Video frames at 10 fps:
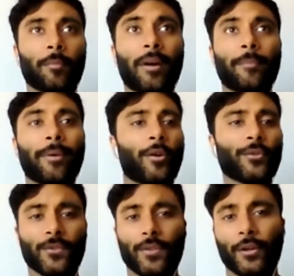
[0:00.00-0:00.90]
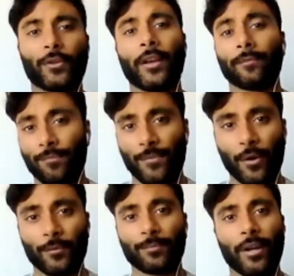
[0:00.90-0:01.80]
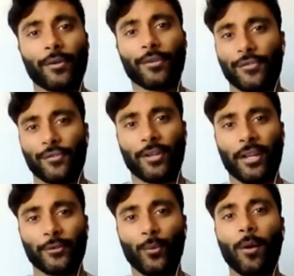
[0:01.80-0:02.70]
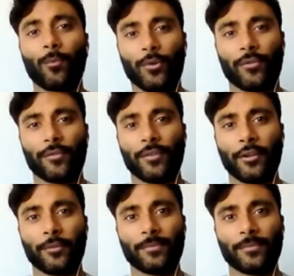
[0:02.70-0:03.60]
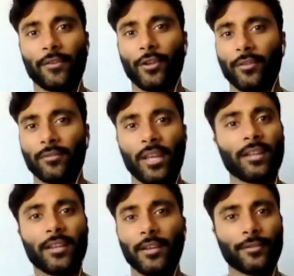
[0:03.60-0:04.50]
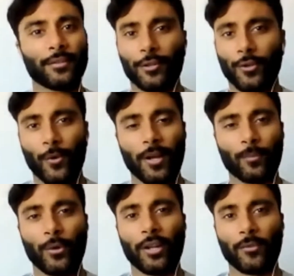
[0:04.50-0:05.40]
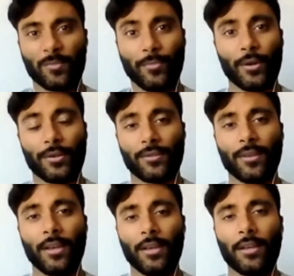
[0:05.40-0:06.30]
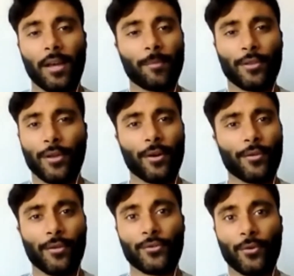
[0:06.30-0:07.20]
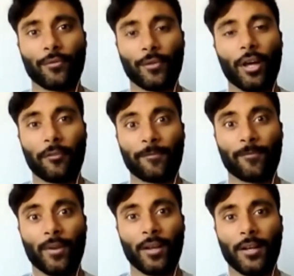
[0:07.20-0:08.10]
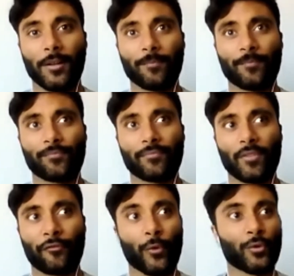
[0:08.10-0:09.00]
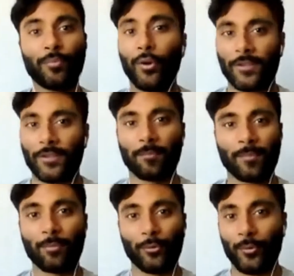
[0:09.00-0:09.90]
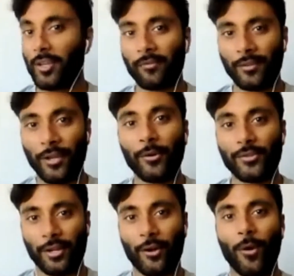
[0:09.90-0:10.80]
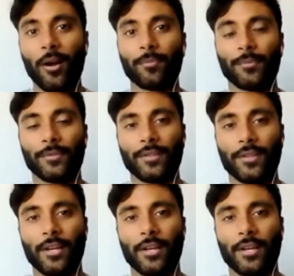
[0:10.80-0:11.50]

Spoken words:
my parents and their parents kind of grew up with, even in India, growing up reading those books. I mean, there are sort of a lot of the first books that people read, as they grow up. And,